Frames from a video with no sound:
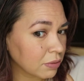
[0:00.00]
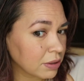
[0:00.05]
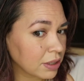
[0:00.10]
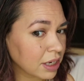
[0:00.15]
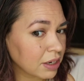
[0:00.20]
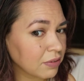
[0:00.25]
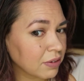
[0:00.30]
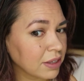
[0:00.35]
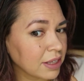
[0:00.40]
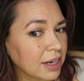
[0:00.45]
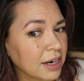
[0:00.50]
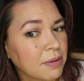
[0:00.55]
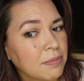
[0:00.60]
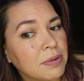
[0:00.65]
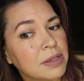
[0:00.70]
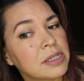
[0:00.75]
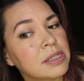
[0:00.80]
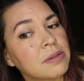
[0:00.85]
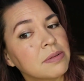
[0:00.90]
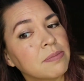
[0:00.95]
I found that out
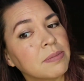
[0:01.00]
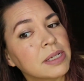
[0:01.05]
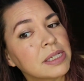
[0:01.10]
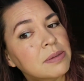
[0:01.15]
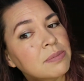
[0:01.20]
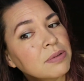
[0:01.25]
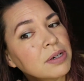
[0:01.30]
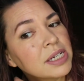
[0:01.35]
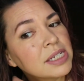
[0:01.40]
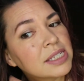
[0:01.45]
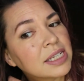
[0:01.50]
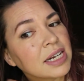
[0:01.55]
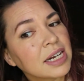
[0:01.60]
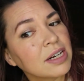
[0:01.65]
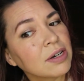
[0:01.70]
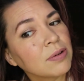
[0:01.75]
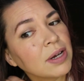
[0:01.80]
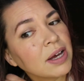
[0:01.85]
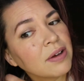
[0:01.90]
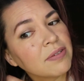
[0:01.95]
by surprise that I
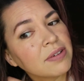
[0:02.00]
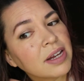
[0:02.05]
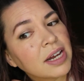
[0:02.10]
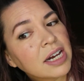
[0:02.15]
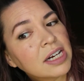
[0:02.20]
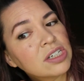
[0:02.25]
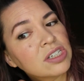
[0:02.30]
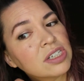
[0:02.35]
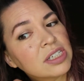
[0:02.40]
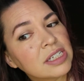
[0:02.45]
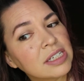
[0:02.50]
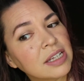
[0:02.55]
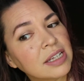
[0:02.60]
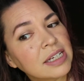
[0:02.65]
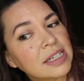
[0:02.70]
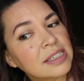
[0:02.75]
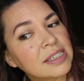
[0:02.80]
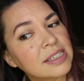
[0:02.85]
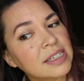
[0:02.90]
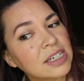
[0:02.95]
don't have to actually
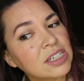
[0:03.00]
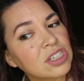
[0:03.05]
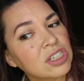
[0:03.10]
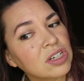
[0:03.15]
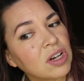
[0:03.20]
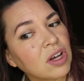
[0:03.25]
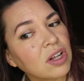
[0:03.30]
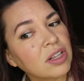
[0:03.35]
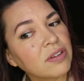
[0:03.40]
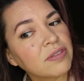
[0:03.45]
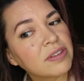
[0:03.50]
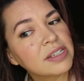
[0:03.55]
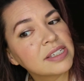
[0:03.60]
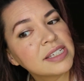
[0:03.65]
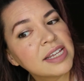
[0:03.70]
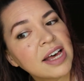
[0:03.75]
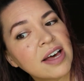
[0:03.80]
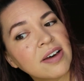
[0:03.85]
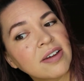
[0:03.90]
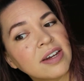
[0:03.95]
like section all of this
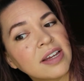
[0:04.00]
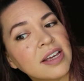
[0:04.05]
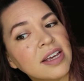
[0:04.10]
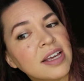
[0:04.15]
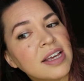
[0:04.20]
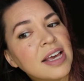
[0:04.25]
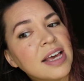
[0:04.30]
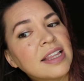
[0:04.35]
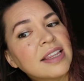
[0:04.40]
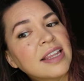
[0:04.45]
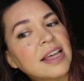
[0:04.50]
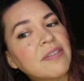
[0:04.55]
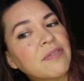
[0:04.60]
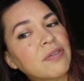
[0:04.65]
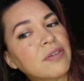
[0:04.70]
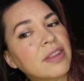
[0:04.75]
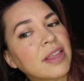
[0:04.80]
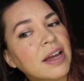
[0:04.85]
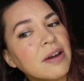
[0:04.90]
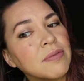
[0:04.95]
out. And that
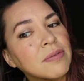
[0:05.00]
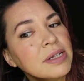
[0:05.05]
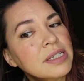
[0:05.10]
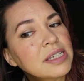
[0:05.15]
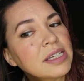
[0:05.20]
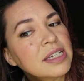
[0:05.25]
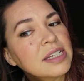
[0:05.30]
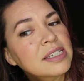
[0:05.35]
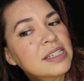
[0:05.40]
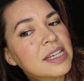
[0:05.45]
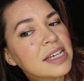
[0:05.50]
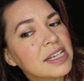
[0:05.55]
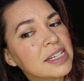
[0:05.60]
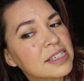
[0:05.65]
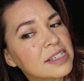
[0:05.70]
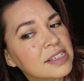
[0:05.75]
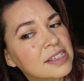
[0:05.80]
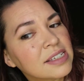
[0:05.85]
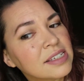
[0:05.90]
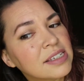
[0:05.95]
for that reason, it
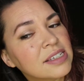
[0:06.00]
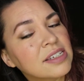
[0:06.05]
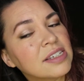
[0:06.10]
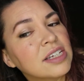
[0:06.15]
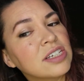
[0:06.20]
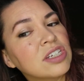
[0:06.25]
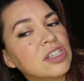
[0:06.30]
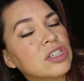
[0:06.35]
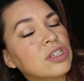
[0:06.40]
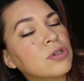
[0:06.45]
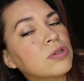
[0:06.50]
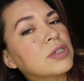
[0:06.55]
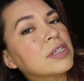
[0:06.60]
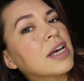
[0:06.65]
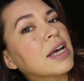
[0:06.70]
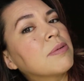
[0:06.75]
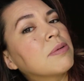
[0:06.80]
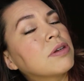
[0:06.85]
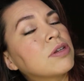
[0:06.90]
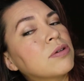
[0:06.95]
takes such a short
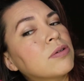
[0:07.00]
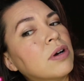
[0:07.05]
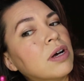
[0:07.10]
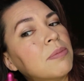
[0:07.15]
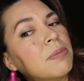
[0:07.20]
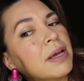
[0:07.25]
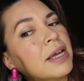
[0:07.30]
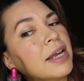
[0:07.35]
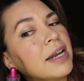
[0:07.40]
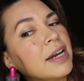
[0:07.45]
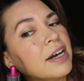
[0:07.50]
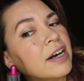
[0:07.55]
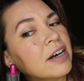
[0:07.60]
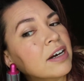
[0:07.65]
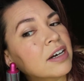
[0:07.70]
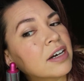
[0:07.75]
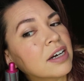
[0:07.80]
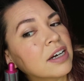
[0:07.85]
time to do all my hair